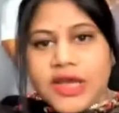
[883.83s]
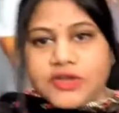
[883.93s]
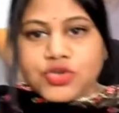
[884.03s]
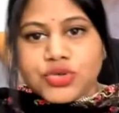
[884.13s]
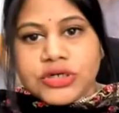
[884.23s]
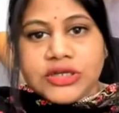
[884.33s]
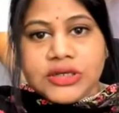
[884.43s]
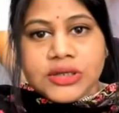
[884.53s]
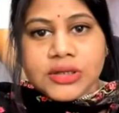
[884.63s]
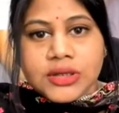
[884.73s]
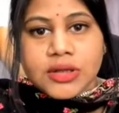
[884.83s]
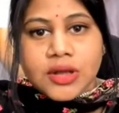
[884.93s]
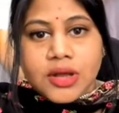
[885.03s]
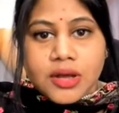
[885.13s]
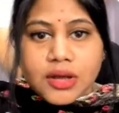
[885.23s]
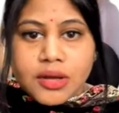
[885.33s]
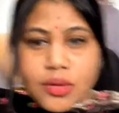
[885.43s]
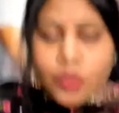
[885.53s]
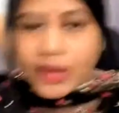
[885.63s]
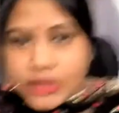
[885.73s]
naturally?
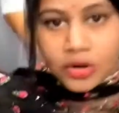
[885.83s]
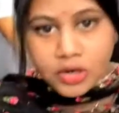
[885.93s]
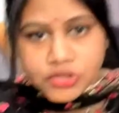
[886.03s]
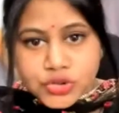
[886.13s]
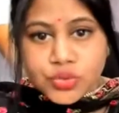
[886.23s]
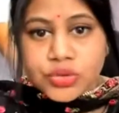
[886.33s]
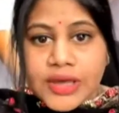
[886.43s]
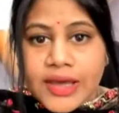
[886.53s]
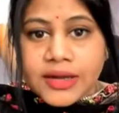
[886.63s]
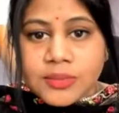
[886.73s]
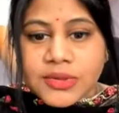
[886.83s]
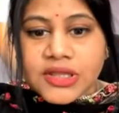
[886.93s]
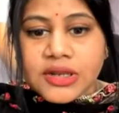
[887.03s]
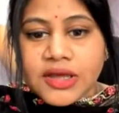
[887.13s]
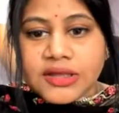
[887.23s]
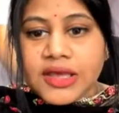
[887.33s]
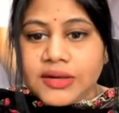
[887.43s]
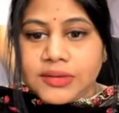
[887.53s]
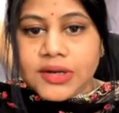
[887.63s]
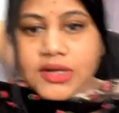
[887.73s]
Why not? You can, but then
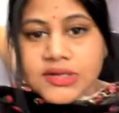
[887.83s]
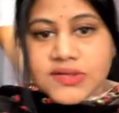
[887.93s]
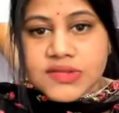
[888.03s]
again, it